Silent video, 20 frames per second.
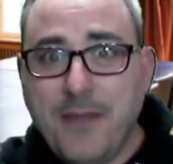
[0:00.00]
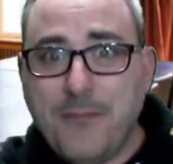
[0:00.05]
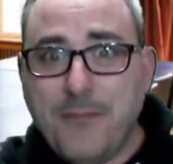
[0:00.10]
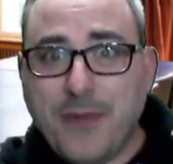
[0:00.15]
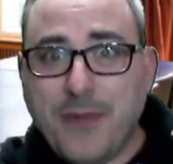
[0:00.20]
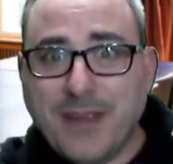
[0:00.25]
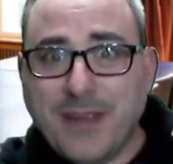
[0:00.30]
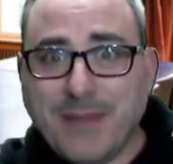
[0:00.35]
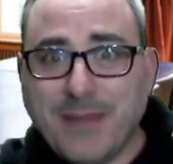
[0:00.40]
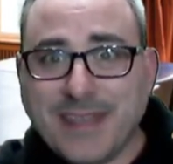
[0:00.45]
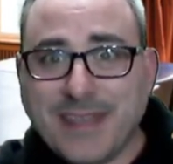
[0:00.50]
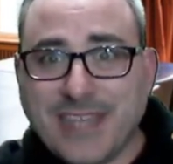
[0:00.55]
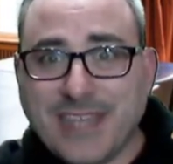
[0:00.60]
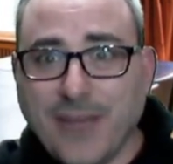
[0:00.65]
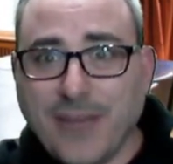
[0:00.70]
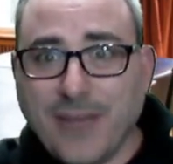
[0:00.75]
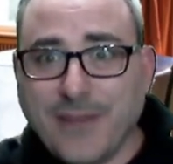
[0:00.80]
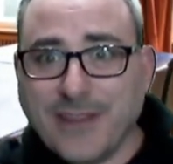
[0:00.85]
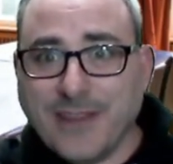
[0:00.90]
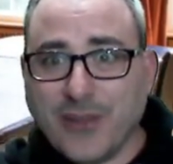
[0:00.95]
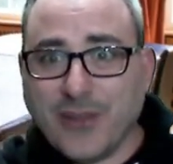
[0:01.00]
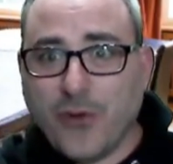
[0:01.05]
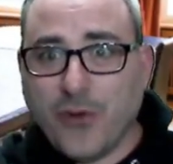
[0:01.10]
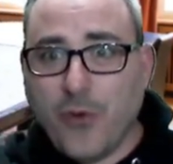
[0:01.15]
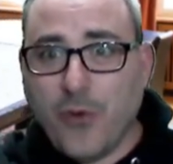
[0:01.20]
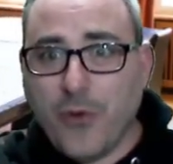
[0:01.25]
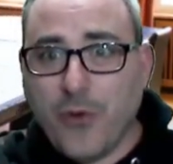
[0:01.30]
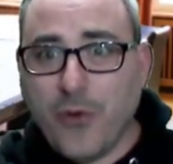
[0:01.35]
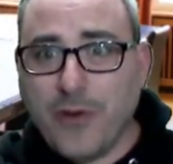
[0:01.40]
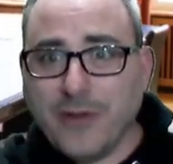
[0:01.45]
Putting myself in the
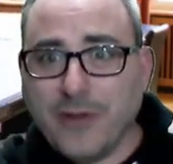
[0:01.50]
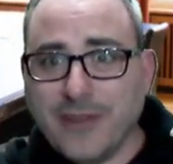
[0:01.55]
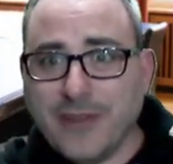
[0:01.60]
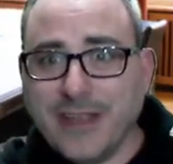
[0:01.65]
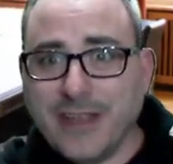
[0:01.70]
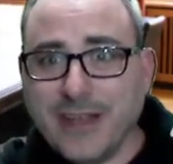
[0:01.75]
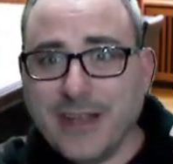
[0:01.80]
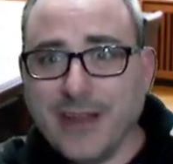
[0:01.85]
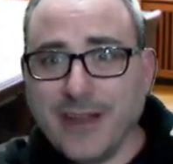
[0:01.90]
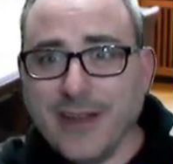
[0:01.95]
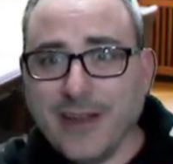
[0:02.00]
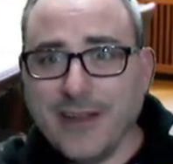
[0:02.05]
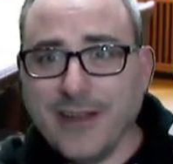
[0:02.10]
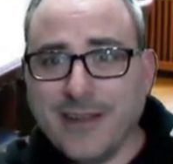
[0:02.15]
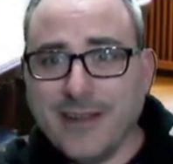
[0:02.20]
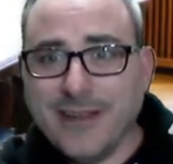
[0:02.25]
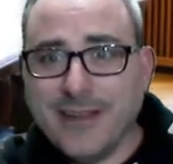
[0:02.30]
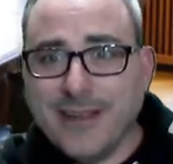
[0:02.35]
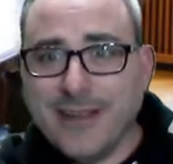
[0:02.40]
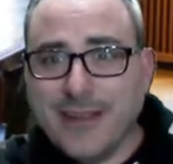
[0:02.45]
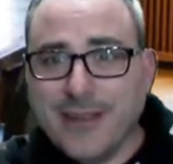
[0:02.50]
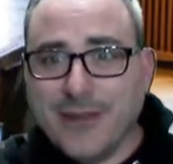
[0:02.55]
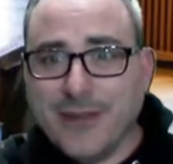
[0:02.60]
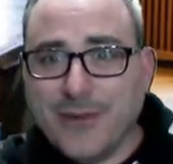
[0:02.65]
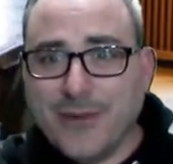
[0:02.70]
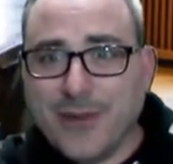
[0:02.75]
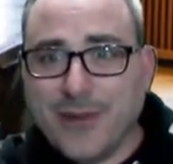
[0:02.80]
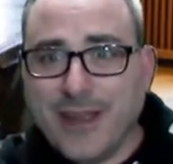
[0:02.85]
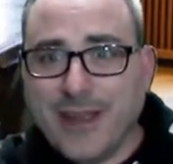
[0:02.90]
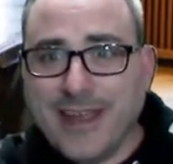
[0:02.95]
corner here,
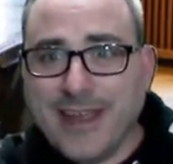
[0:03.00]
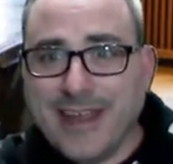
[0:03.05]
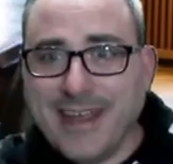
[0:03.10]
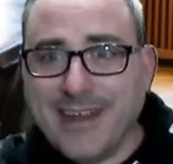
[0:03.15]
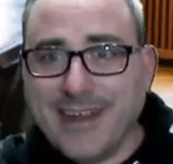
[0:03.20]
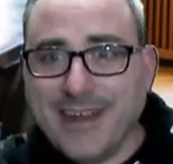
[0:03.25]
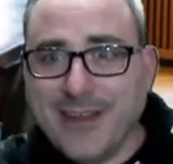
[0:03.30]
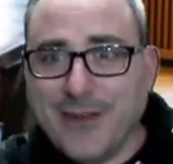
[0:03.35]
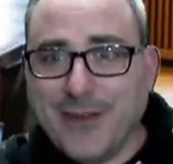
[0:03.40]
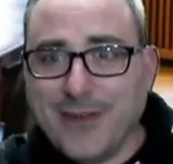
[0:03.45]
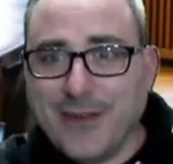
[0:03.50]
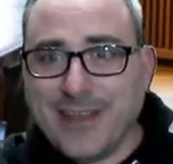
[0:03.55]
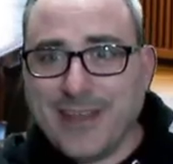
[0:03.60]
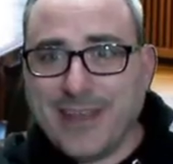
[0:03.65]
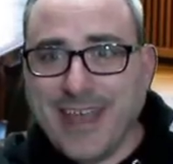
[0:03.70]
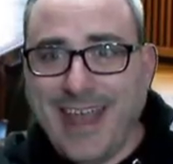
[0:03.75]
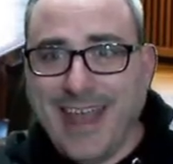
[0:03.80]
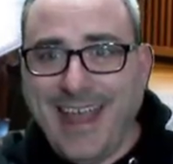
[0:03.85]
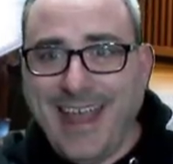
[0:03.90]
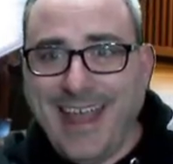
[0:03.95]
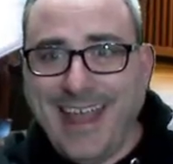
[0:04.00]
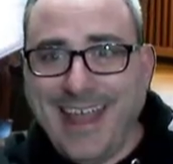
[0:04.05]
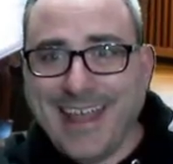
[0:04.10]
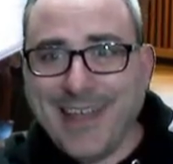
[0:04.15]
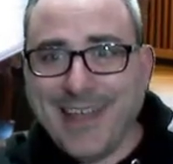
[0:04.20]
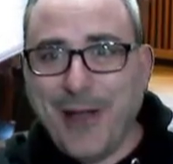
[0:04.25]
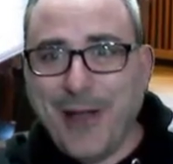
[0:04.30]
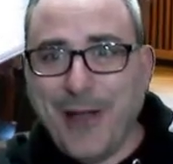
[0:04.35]
right? Okay.